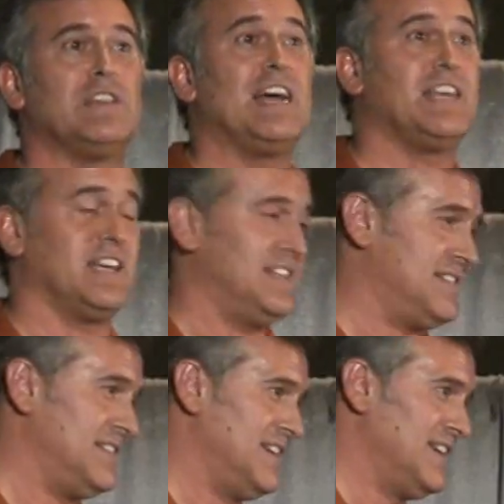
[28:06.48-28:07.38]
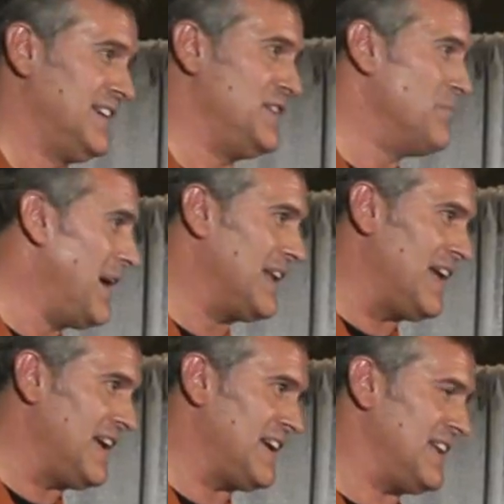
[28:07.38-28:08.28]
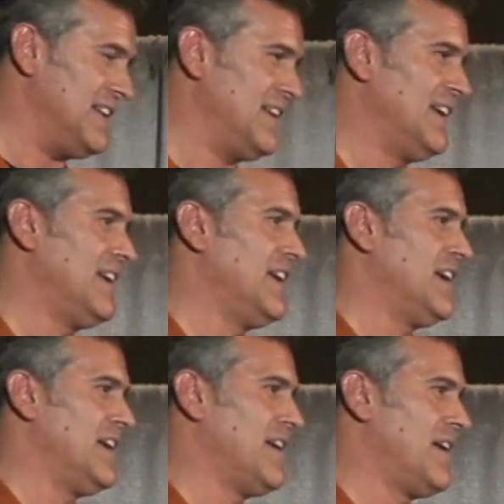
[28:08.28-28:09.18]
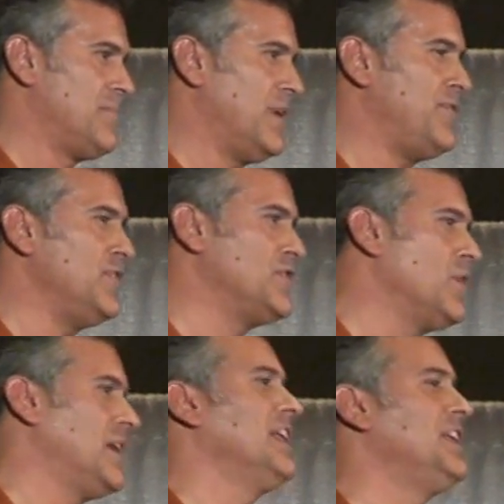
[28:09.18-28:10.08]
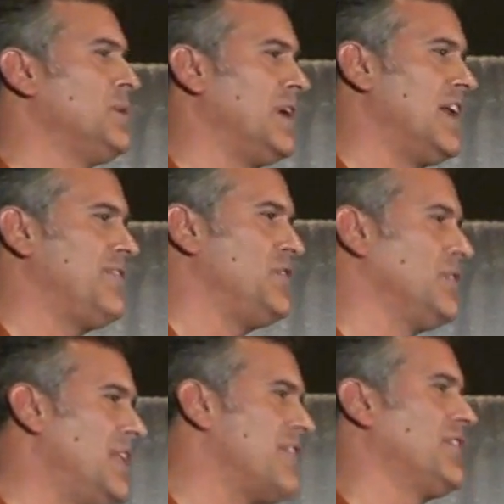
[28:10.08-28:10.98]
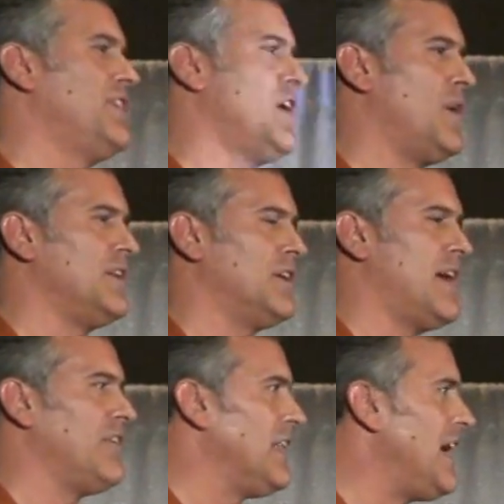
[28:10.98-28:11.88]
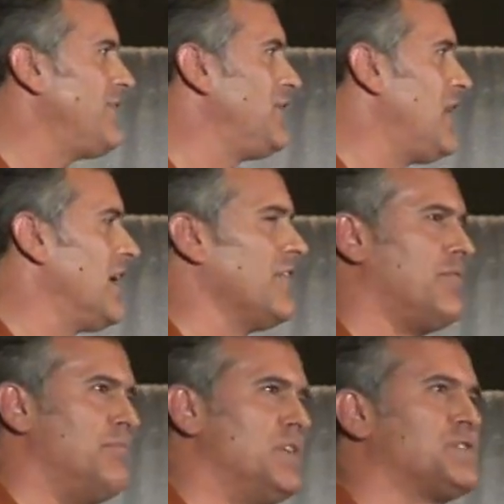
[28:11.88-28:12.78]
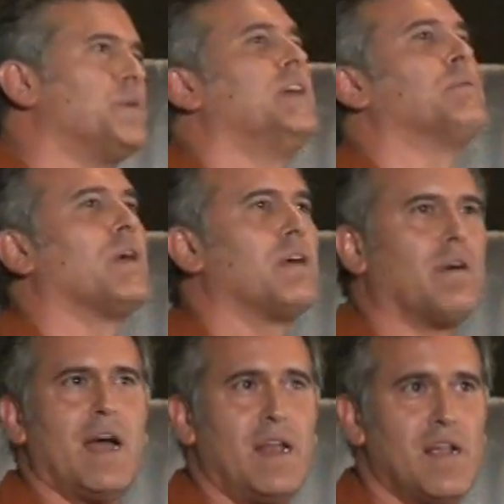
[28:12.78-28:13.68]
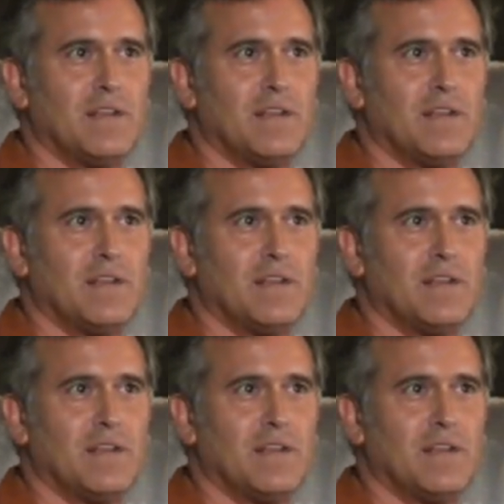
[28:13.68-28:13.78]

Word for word: like it. You might like it, but if you don't get into it enough, you'll never know, it. you'll have a lifelong of misery and regret.